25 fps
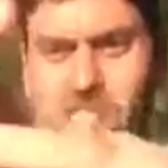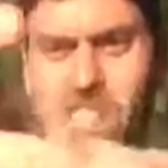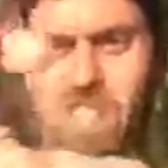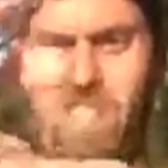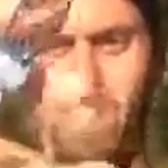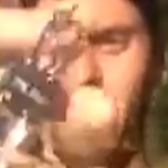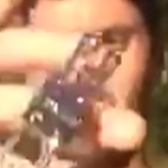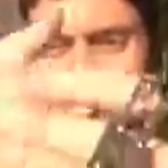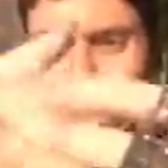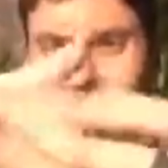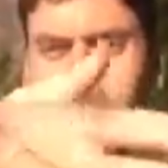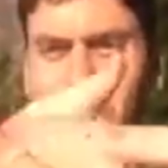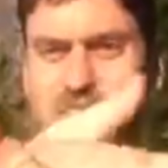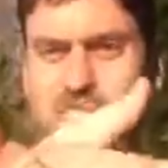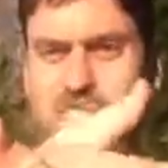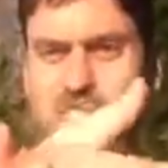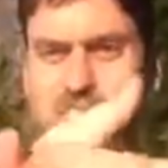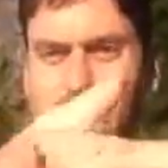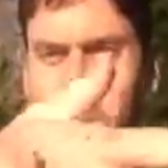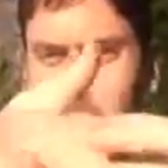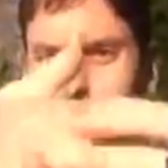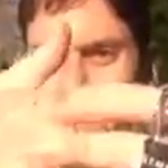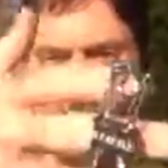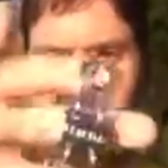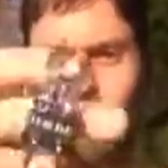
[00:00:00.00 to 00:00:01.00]
like
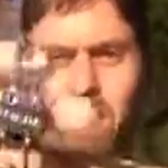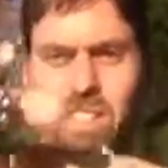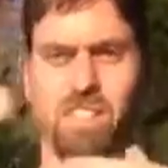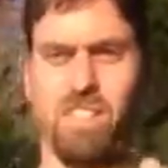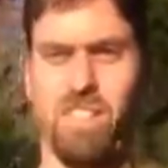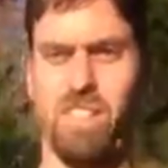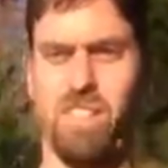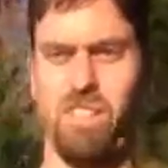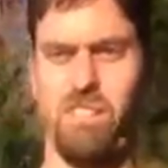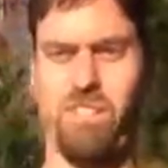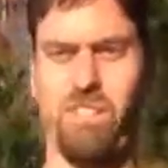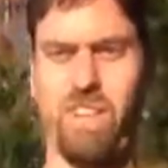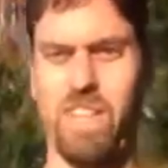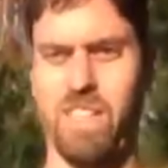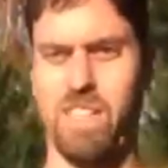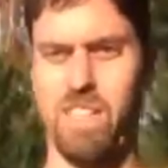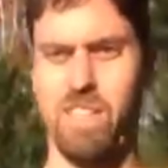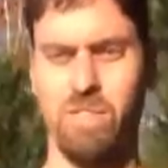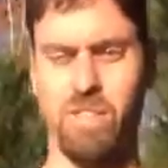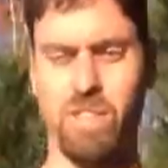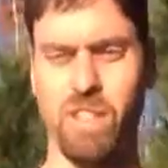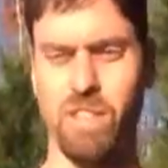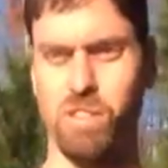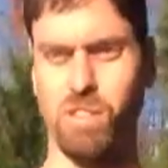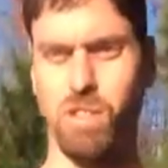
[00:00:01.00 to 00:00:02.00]
this, I mean, that's
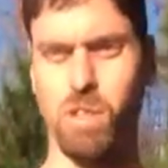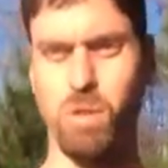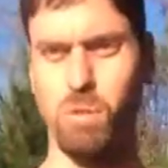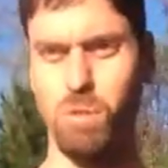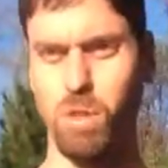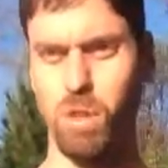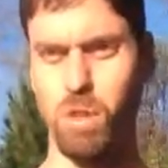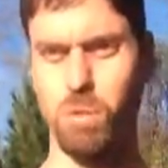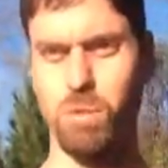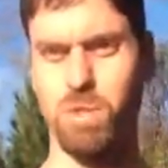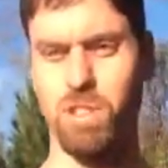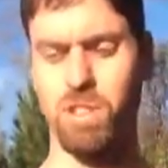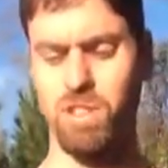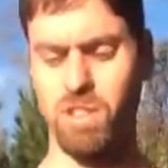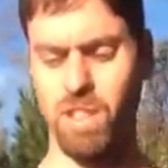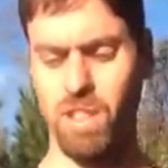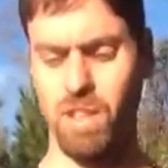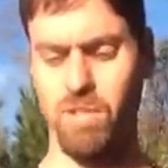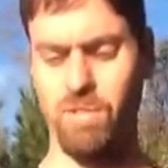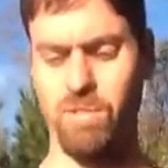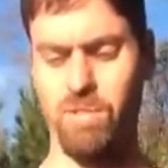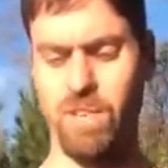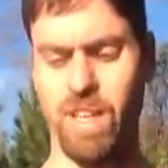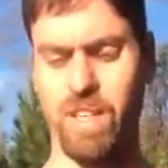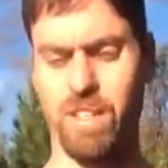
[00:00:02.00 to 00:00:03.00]
ineffective, and too loose is
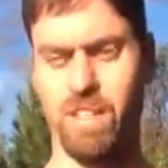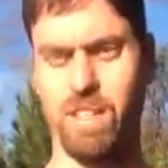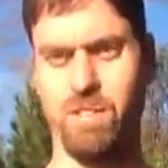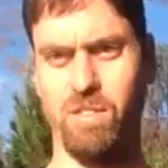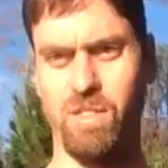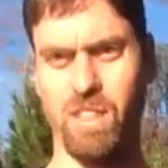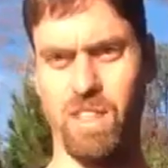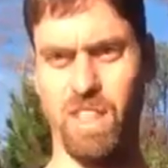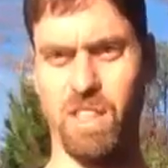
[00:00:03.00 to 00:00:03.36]
ineffective.